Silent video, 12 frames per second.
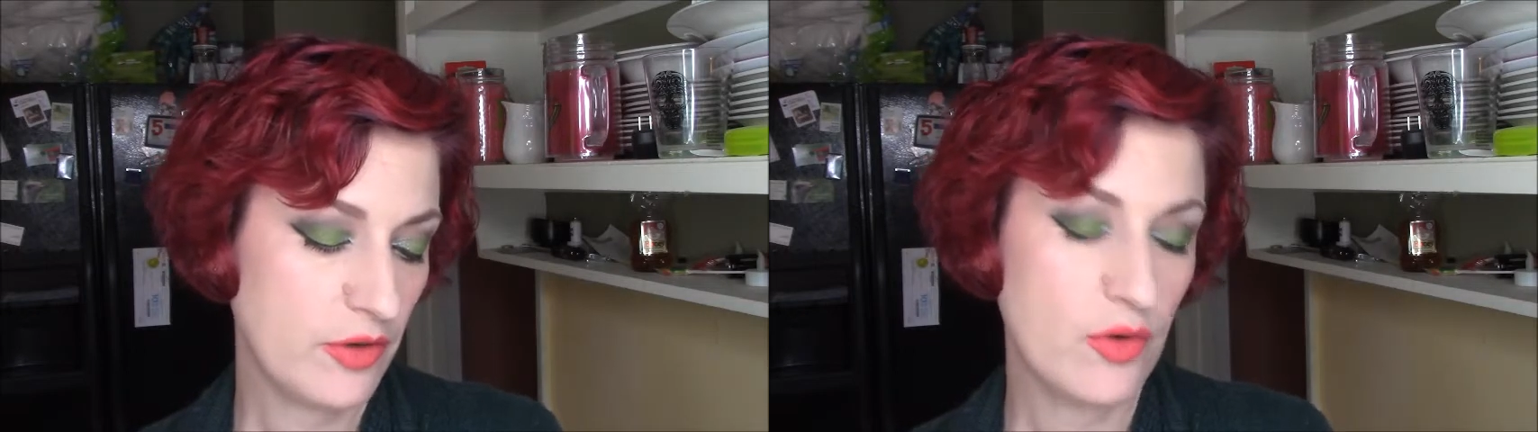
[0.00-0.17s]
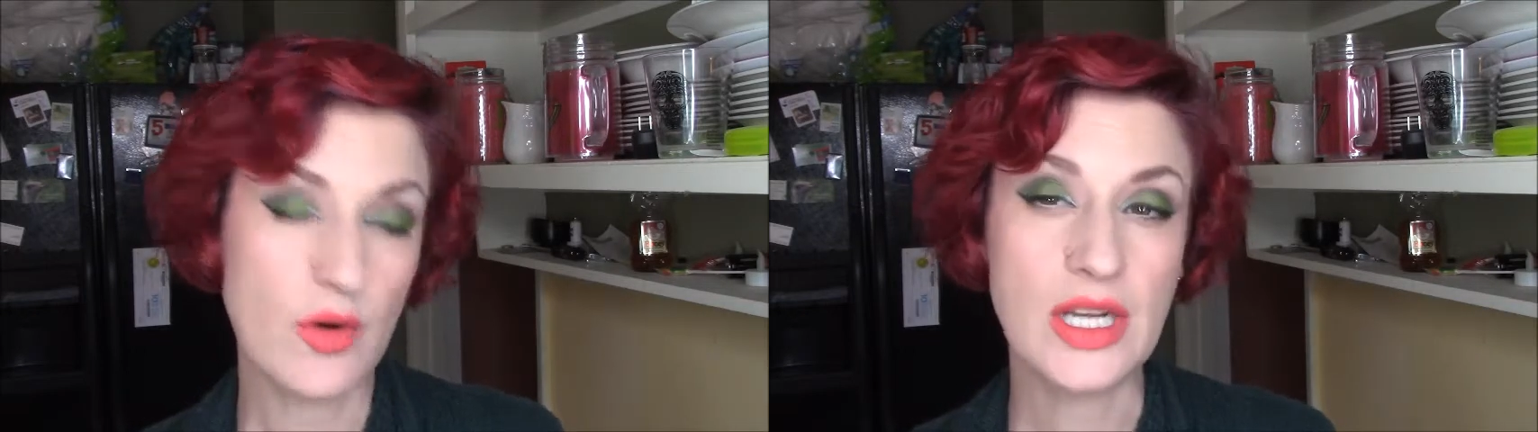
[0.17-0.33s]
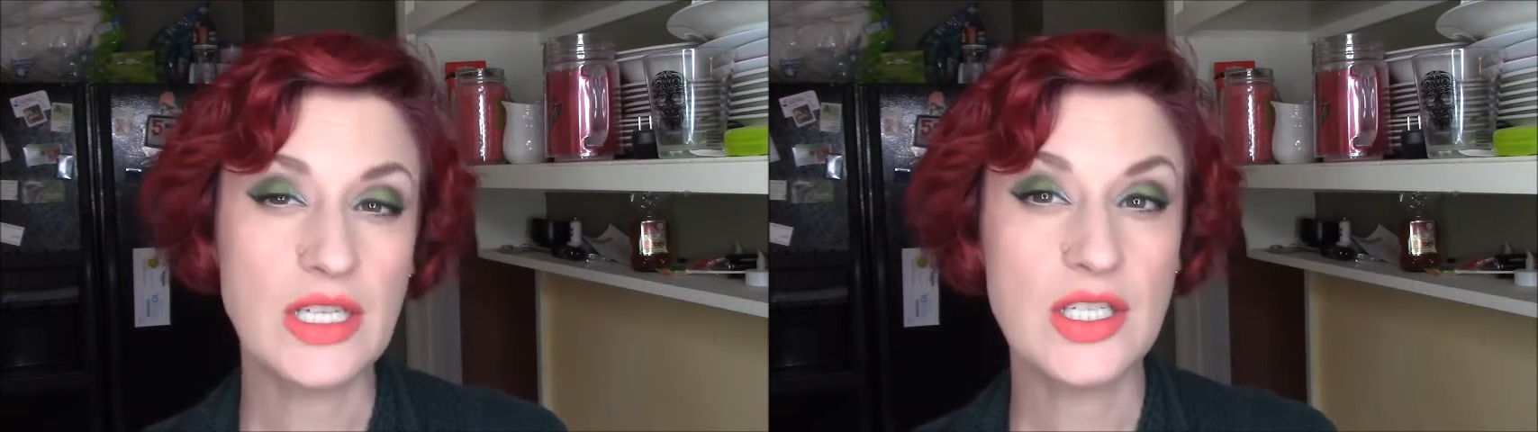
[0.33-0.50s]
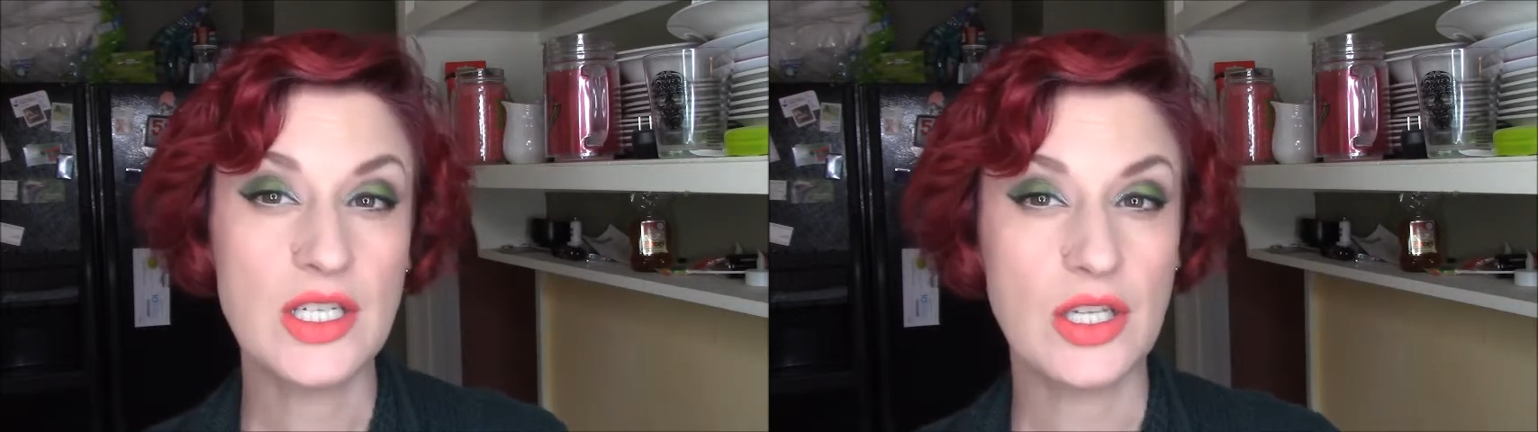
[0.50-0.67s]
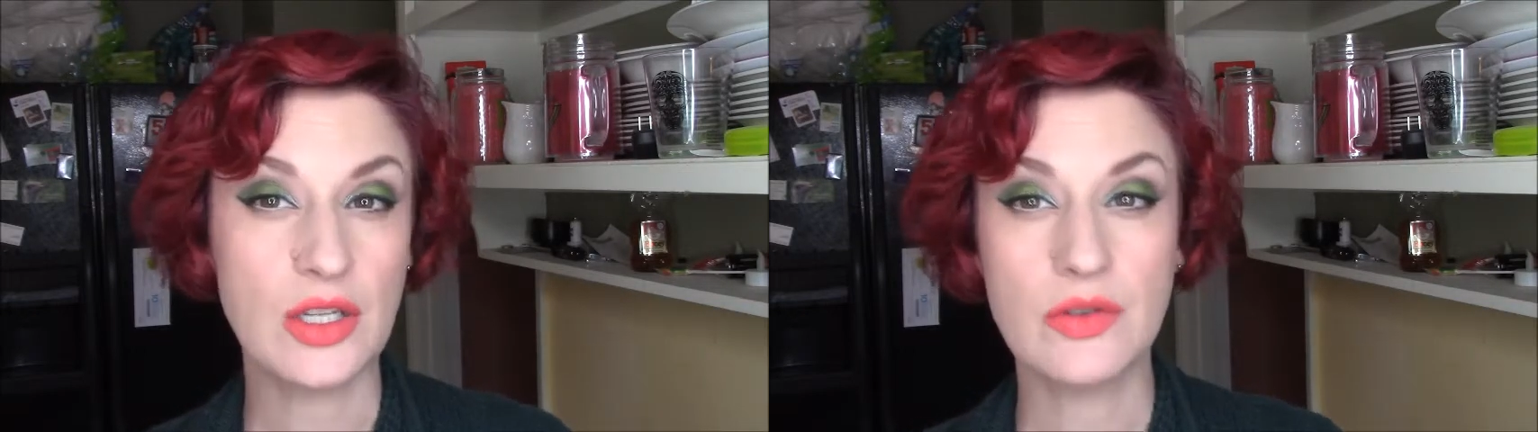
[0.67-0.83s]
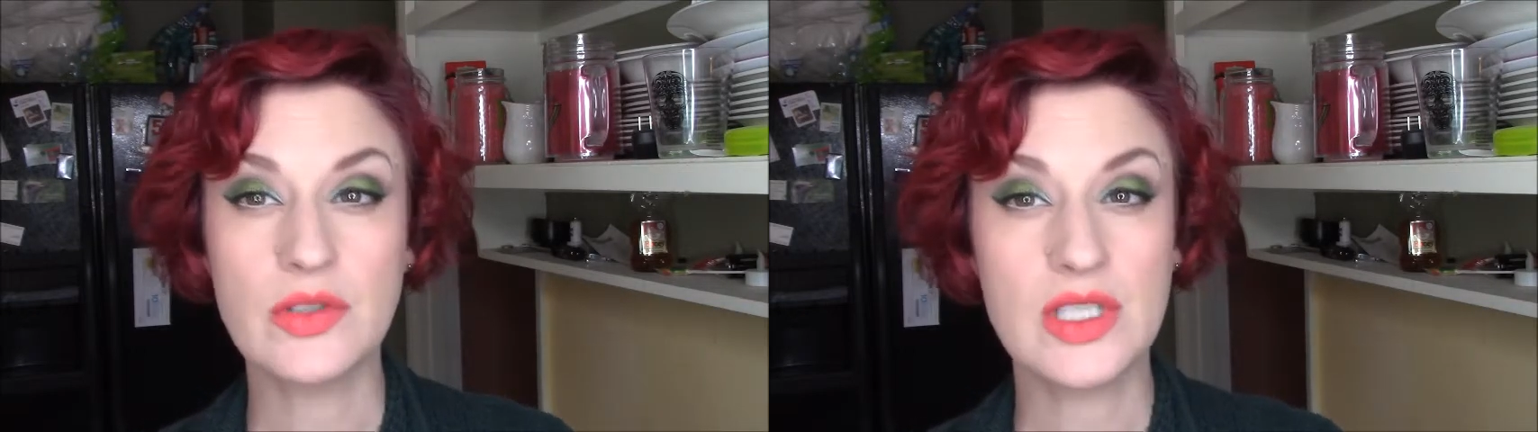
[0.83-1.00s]
going to
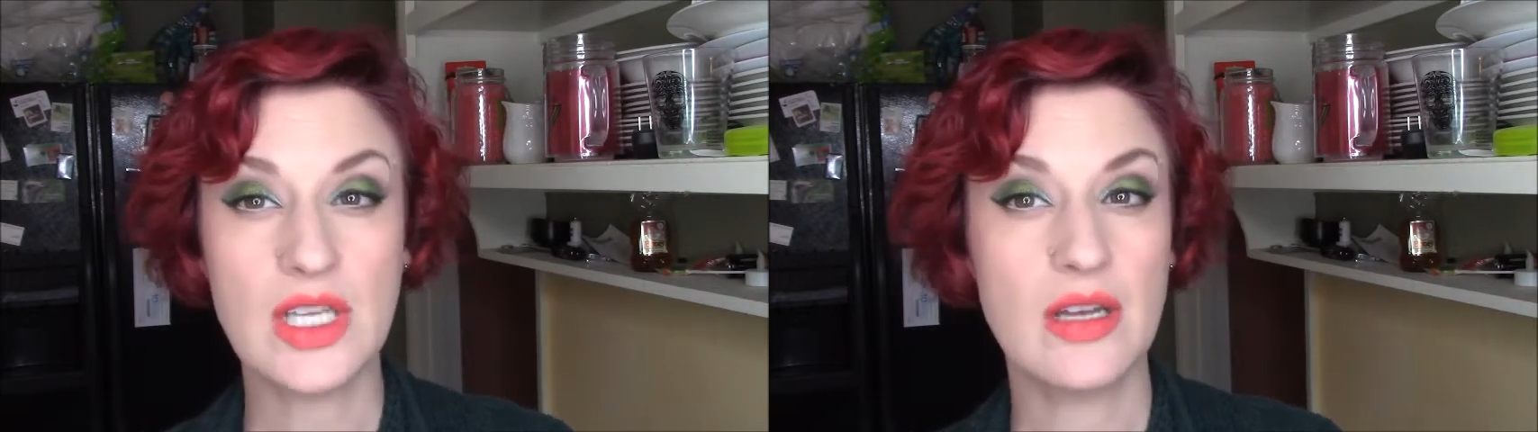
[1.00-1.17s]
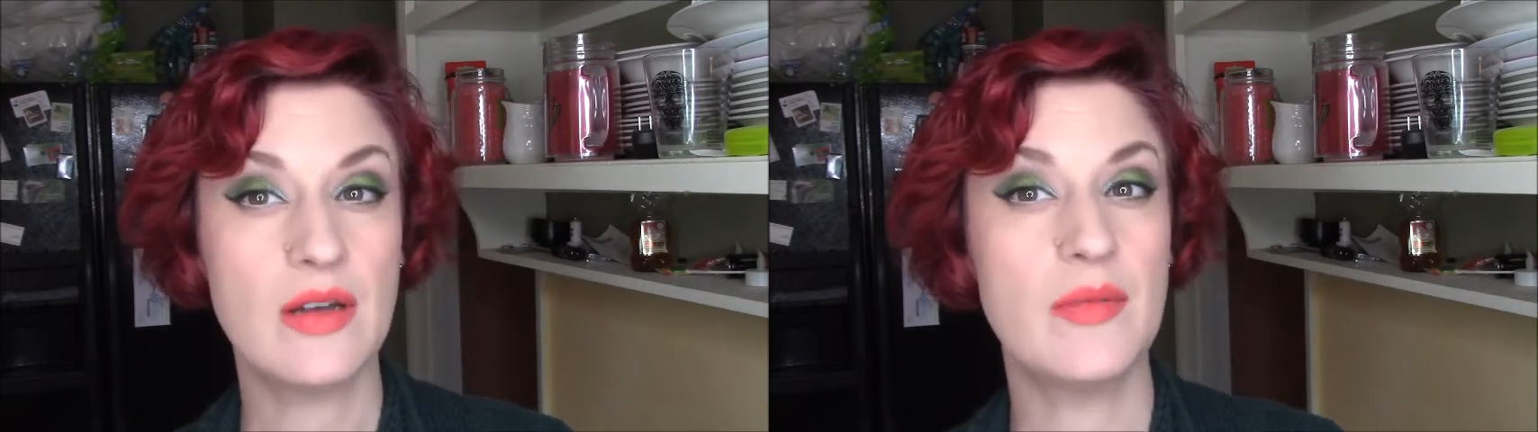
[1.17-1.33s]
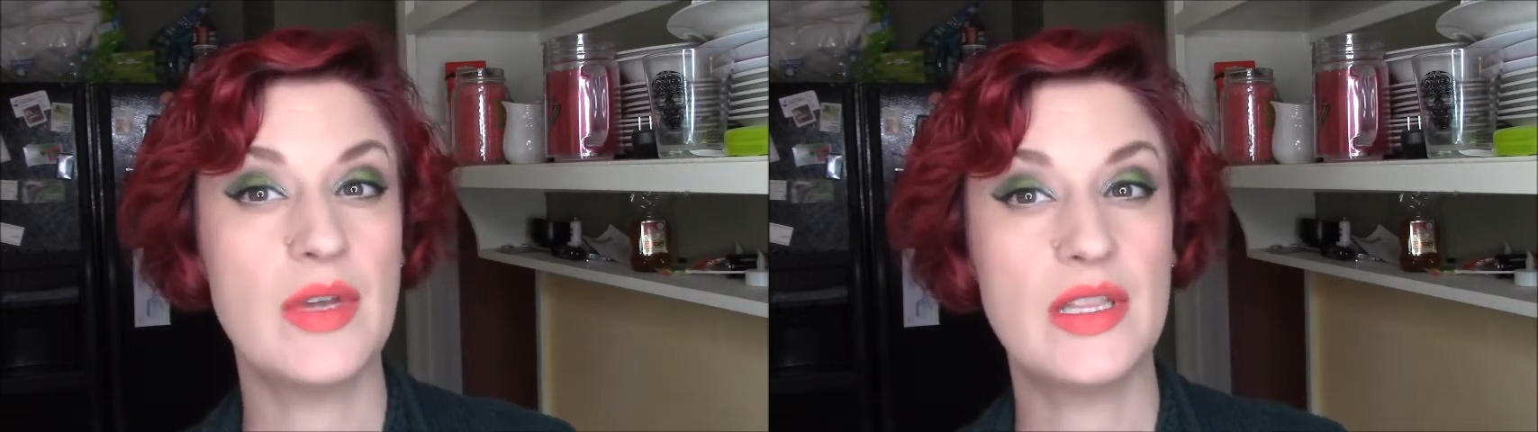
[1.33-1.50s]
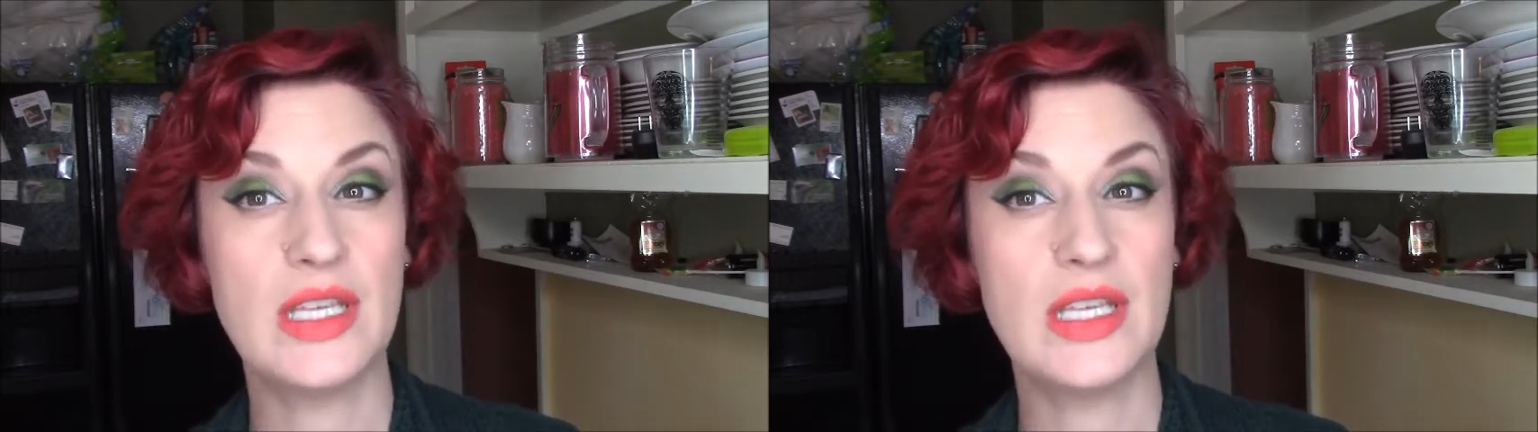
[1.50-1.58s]
use them,